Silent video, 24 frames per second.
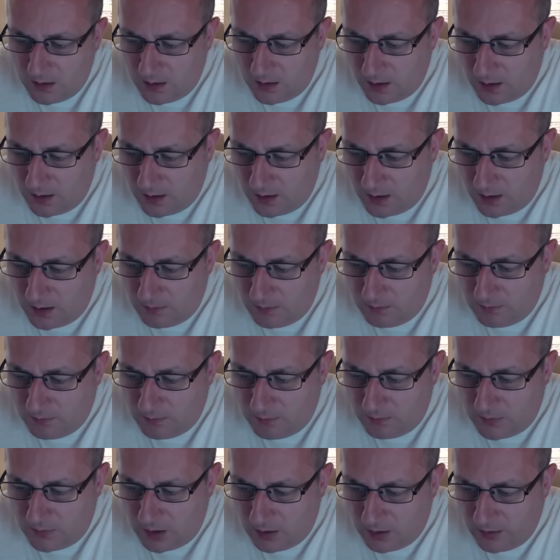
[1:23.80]

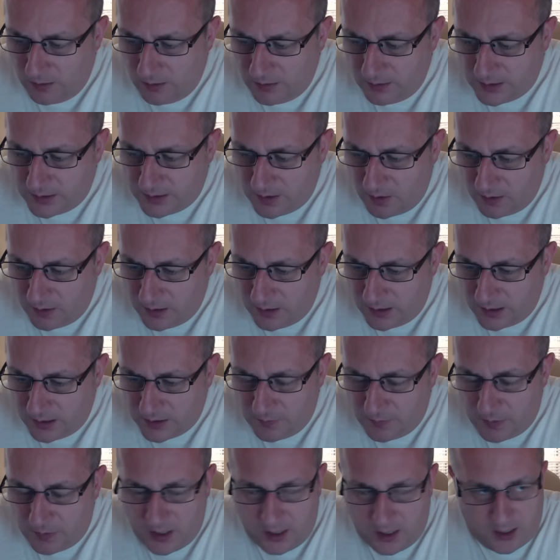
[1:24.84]
Um, the other side of this
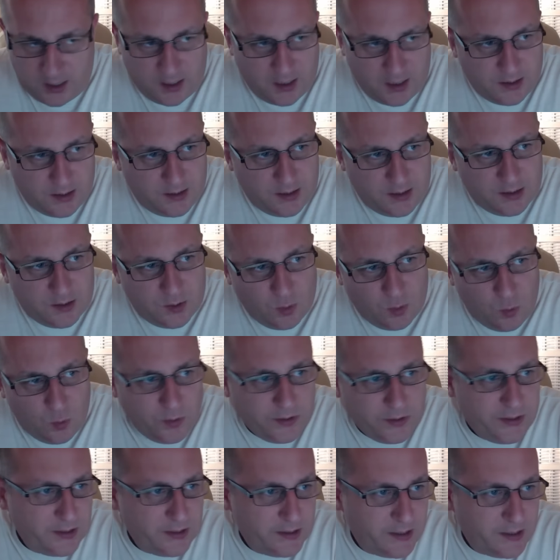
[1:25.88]
being is it's
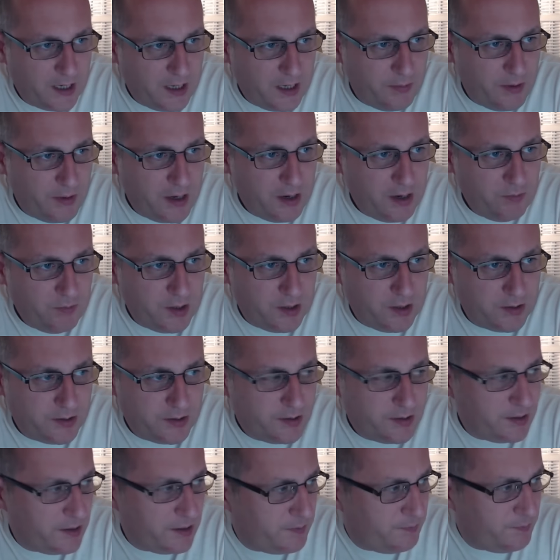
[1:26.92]
always the same
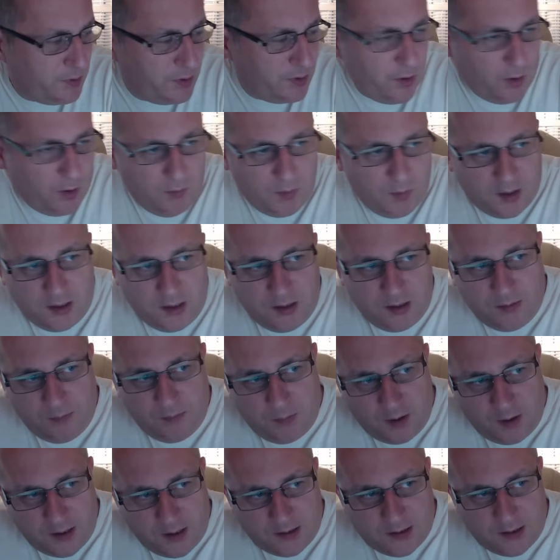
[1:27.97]
areas. It's, predominantly
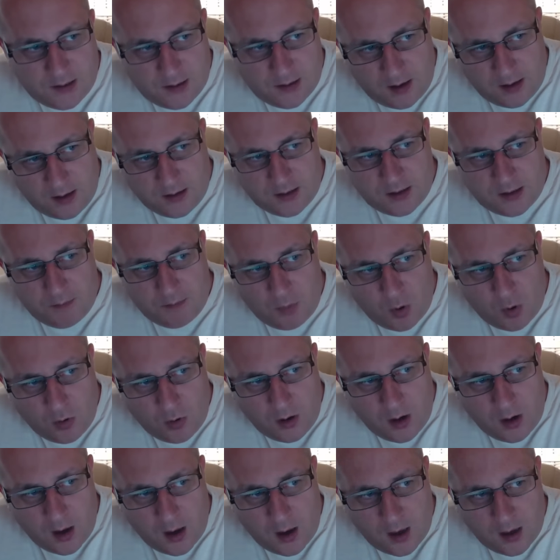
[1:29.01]
places like
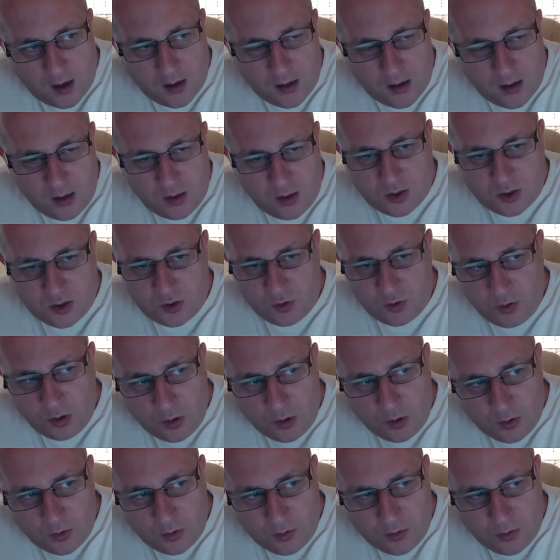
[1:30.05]
Zamboanga,
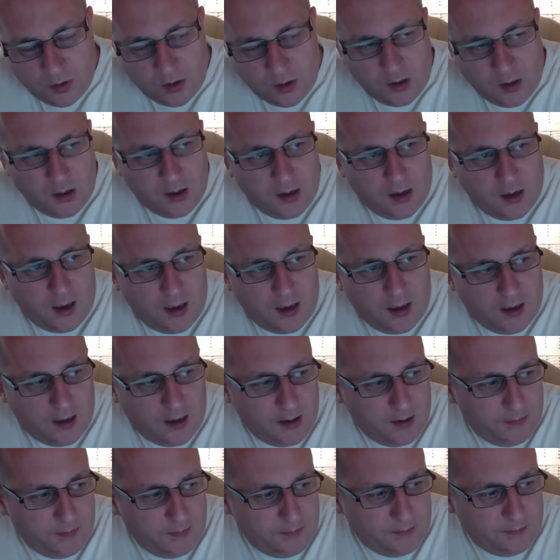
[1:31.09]
Sulu,
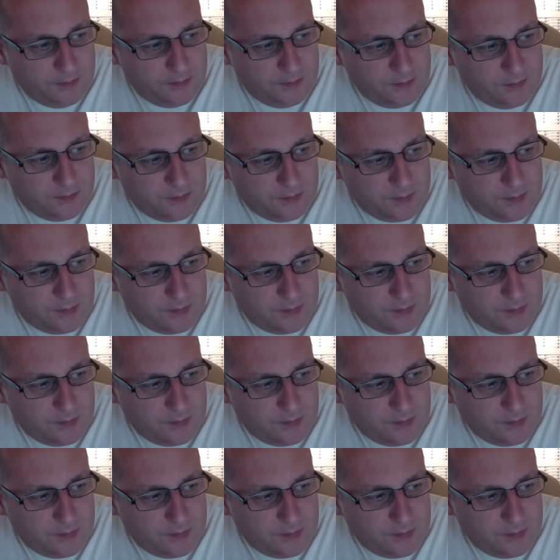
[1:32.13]
um,